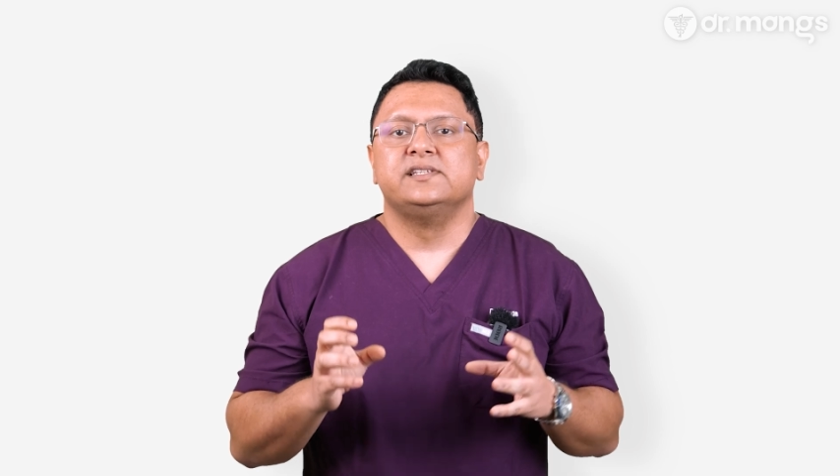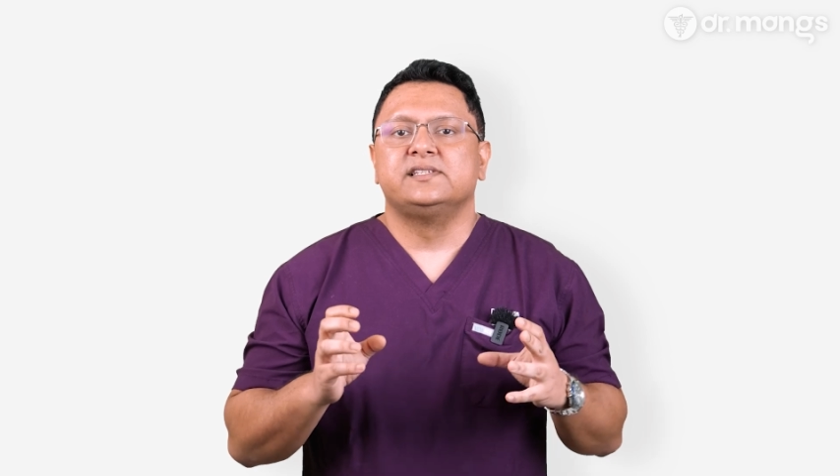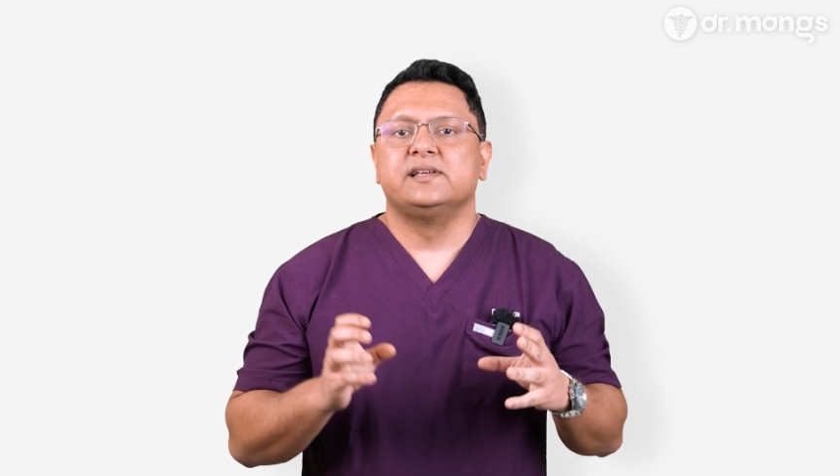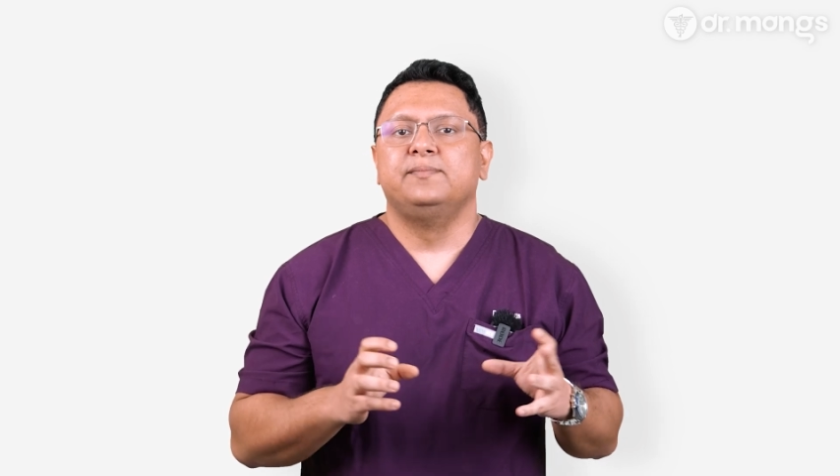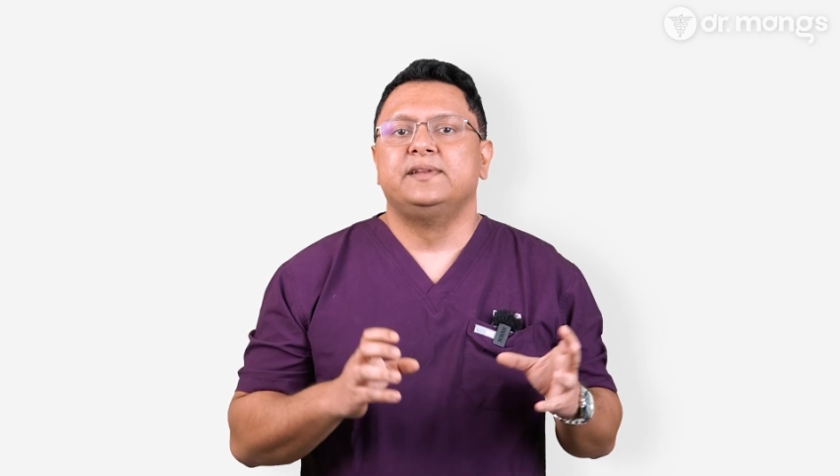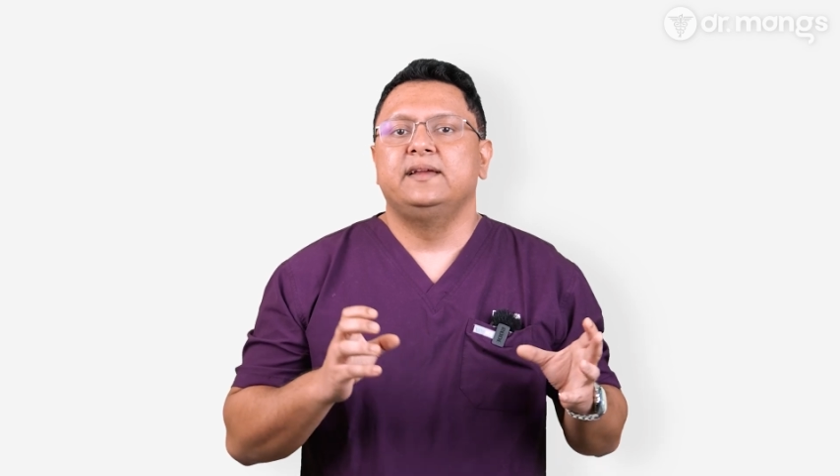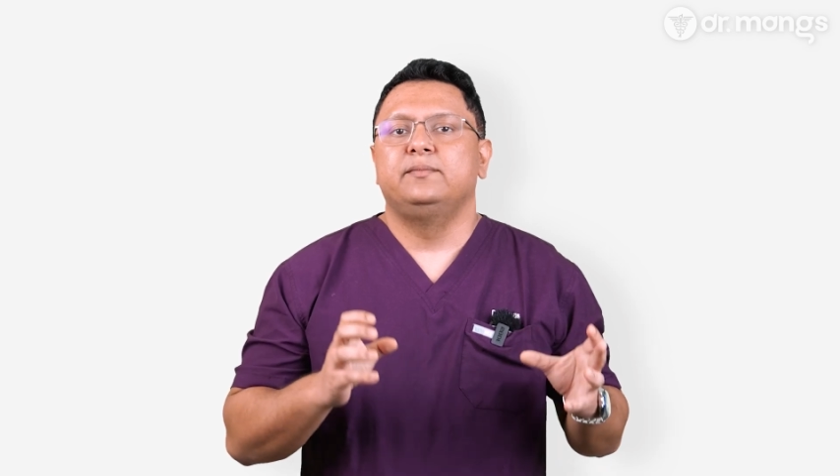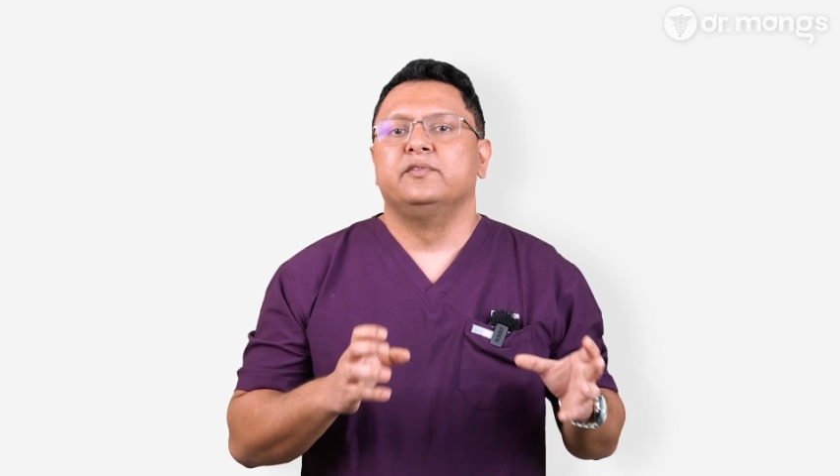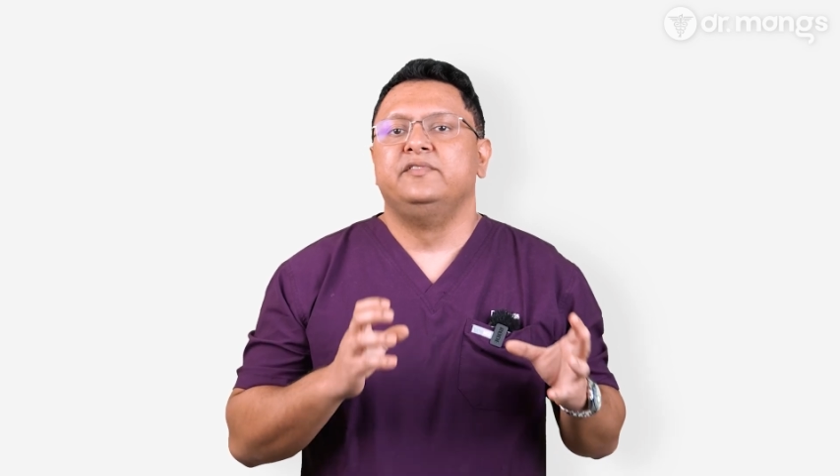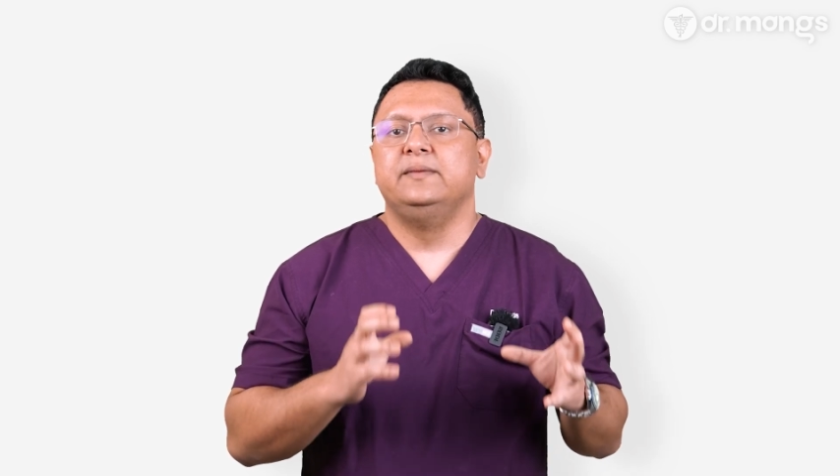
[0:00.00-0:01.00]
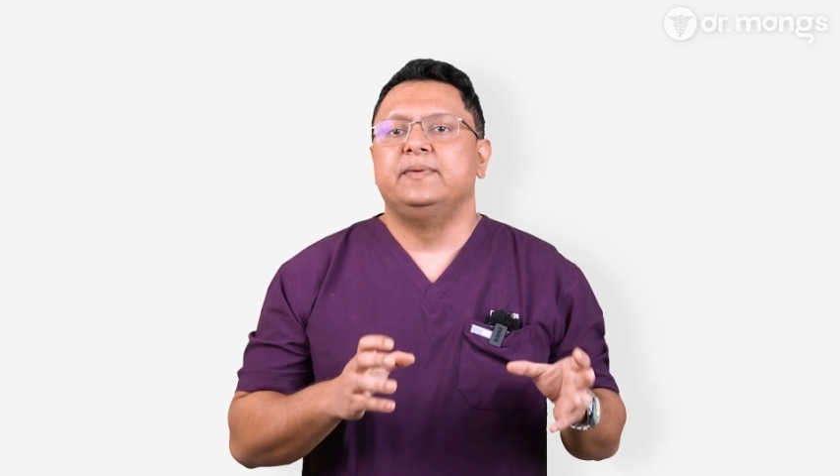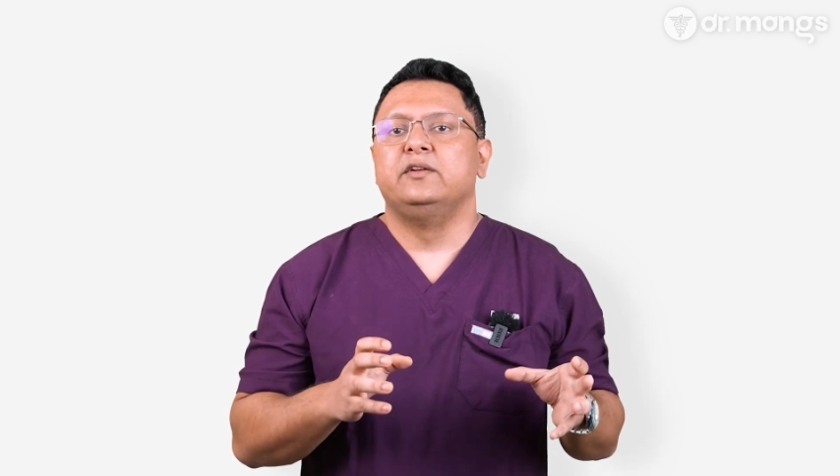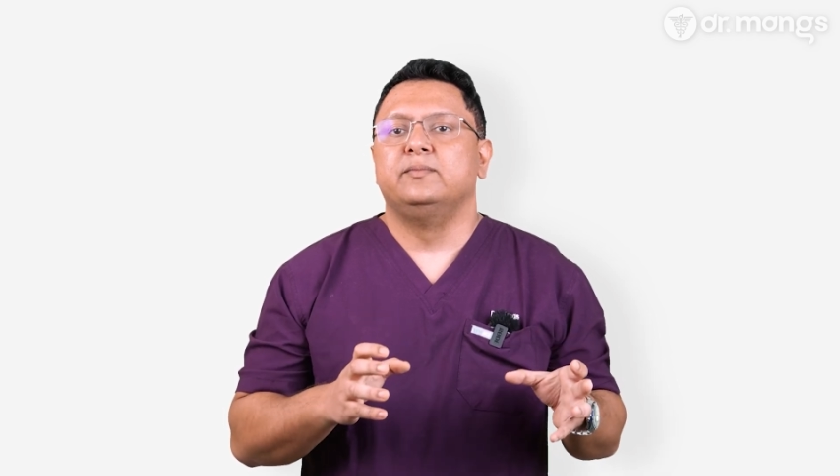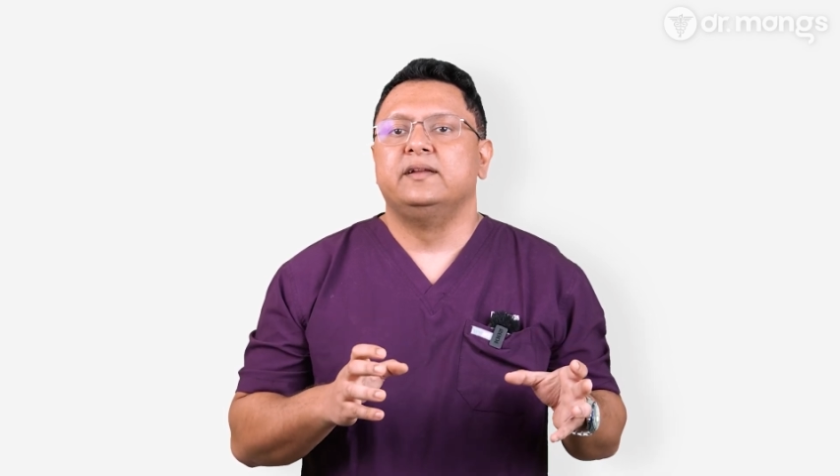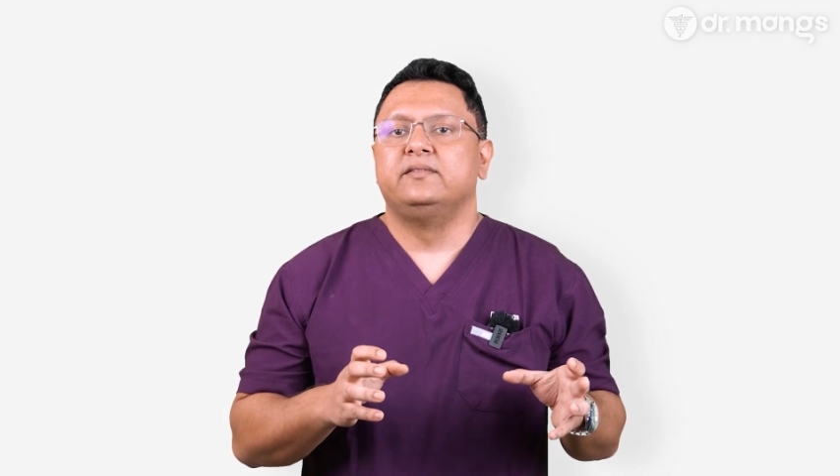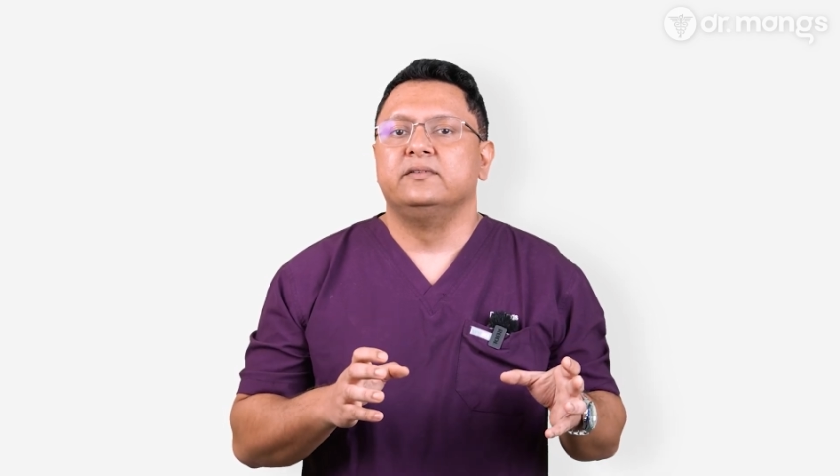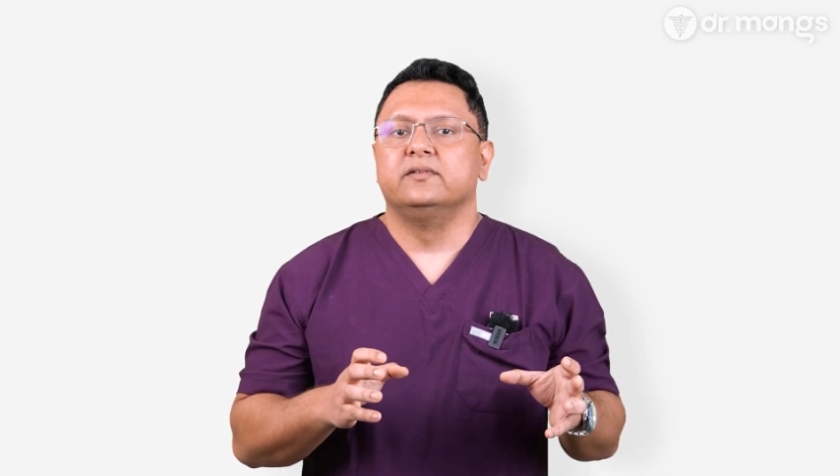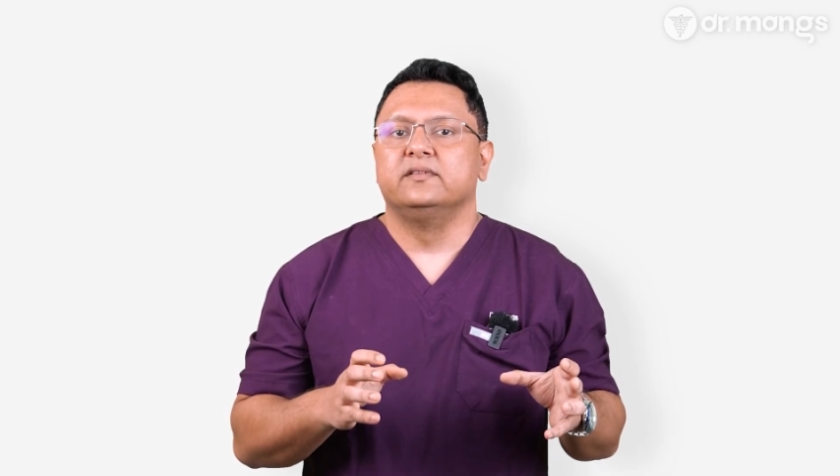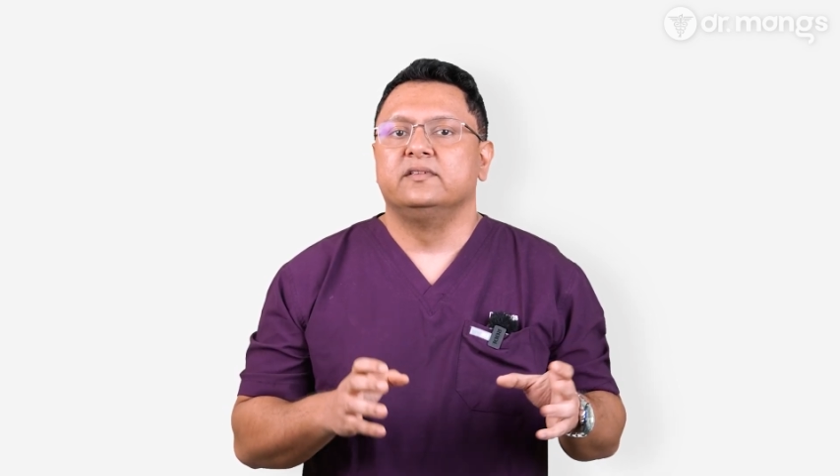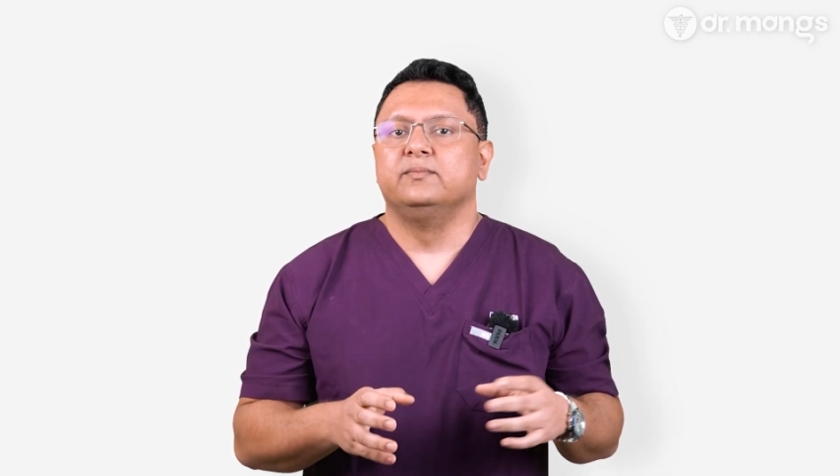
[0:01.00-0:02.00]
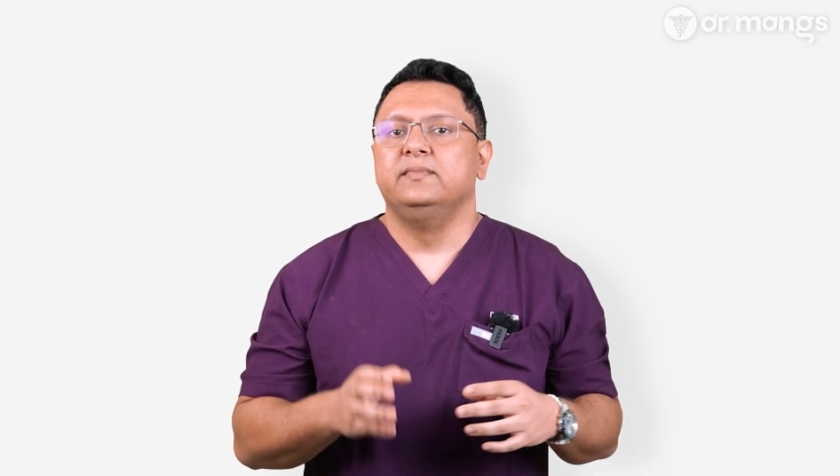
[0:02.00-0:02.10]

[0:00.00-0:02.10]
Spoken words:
is a subtype of deep endometriosis,